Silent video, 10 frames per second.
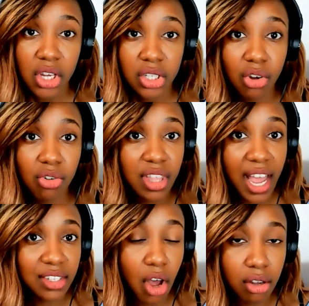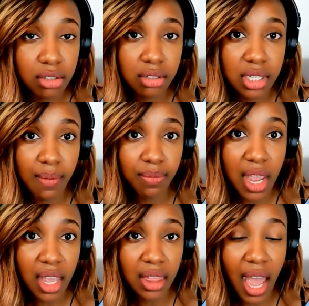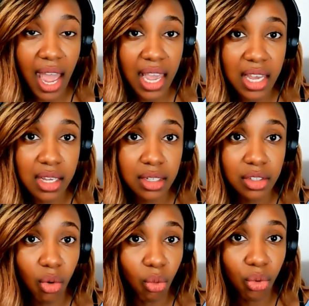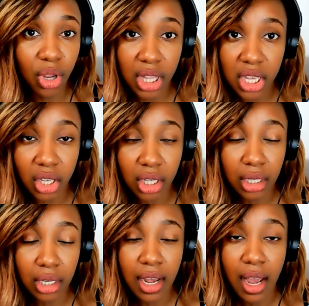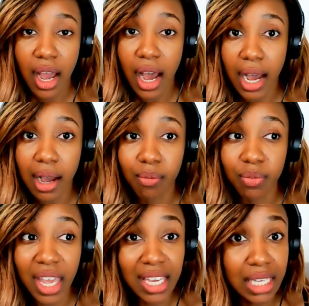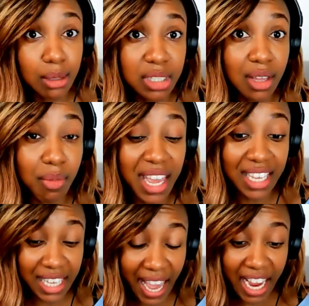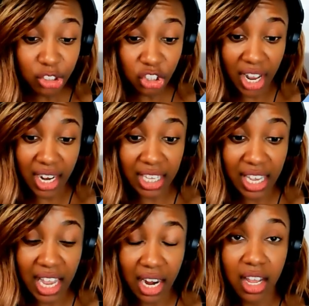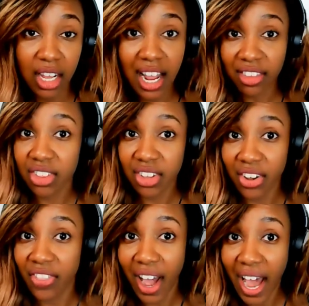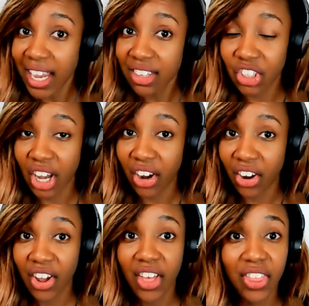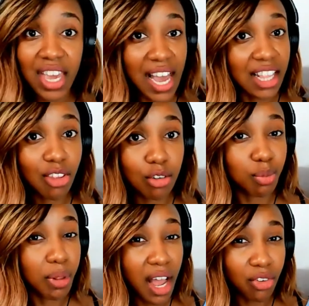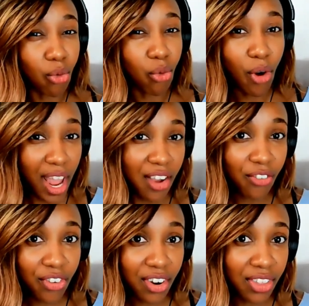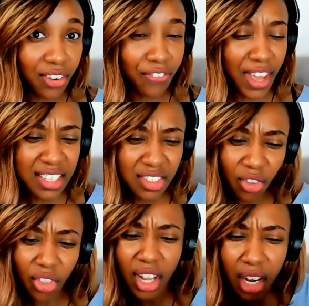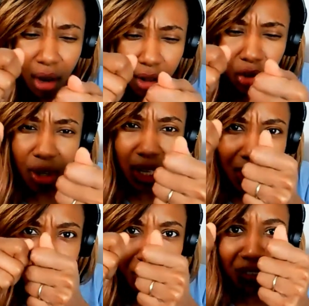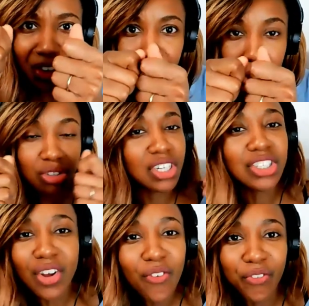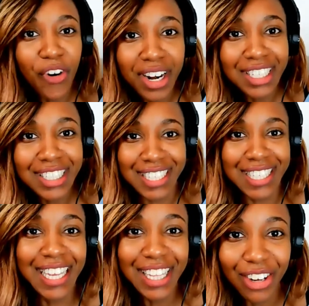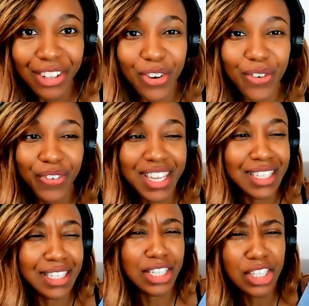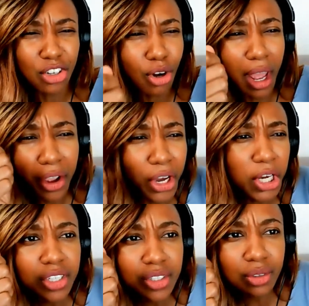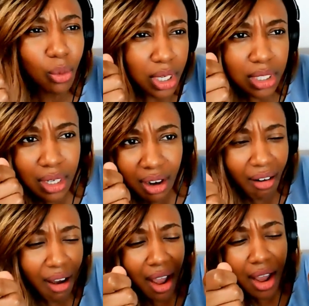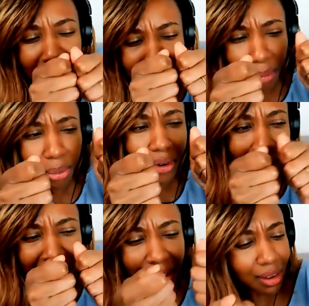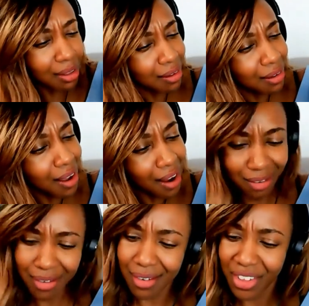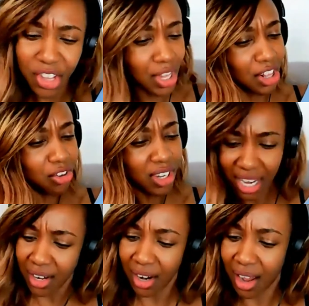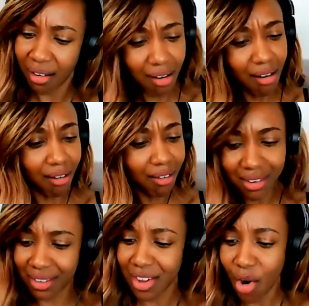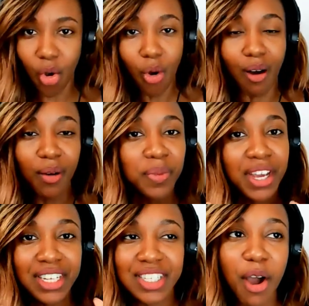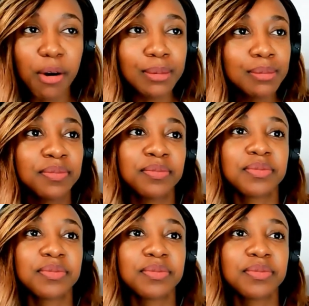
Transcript: So that's also something that is really good. Um, it keeps them engaged. And again, now that they're in the high chair, they got those blocks right in front of their face. So then they look at them even closer. It's so funny to see their little faces because they're like squinting their eyes and putting it together like, like, oh, and then they look at it like, oh, this is so cool. So